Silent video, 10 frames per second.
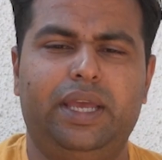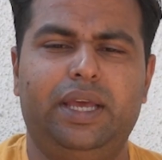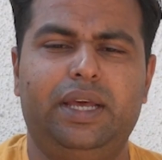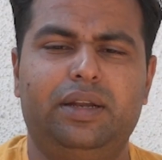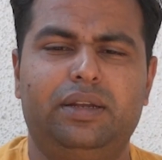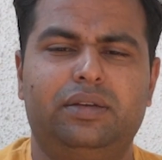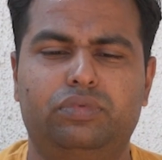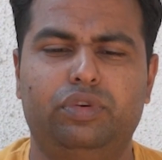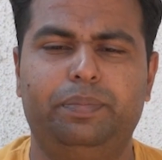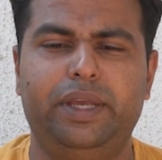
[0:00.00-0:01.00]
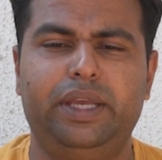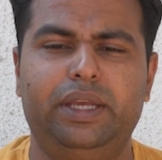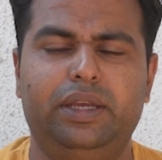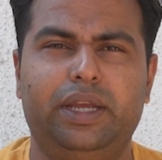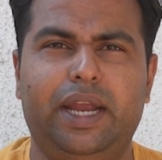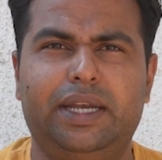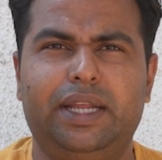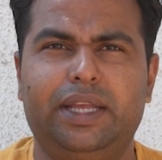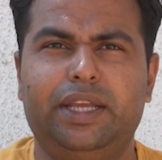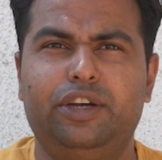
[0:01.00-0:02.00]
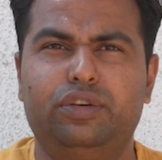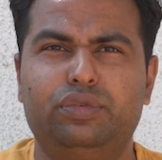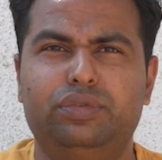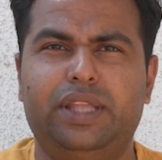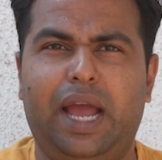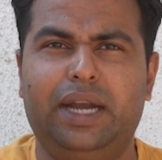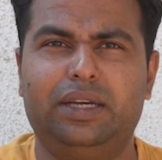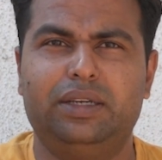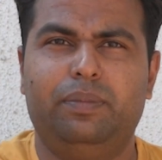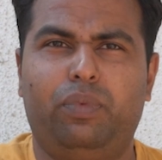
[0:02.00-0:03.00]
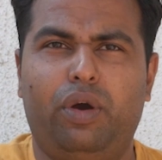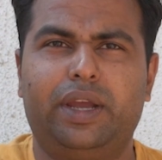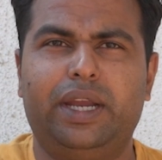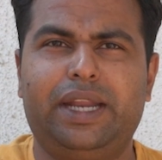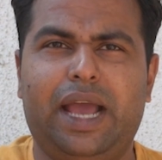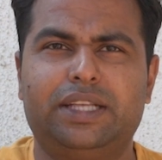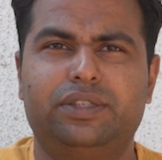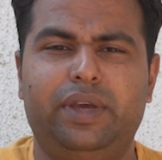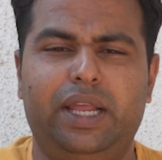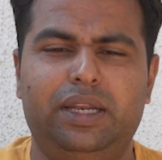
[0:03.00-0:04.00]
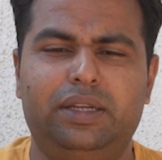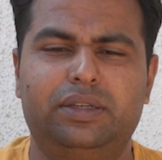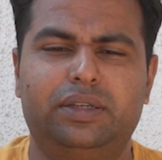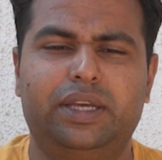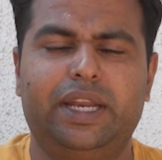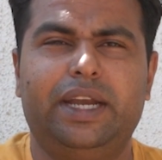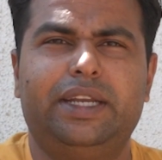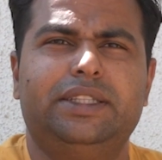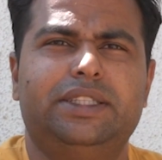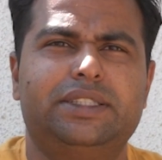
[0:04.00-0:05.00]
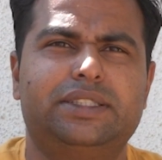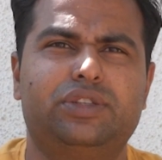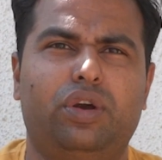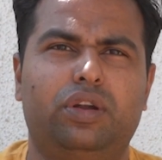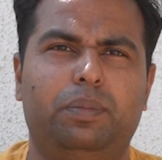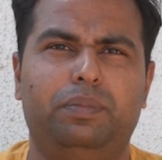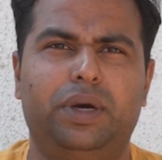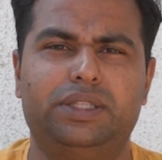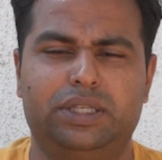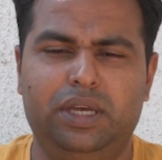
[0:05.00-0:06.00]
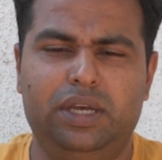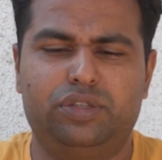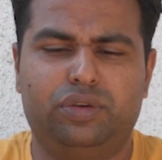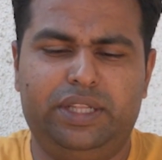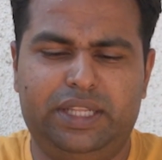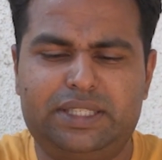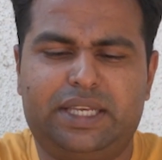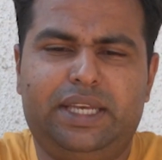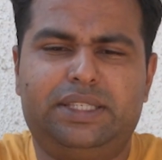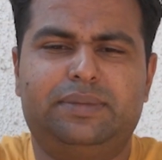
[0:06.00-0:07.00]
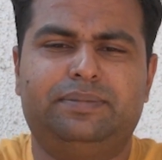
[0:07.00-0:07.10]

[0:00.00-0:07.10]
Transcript: air could be entering into that pocket as well, creating this sort of bulge. So in this case,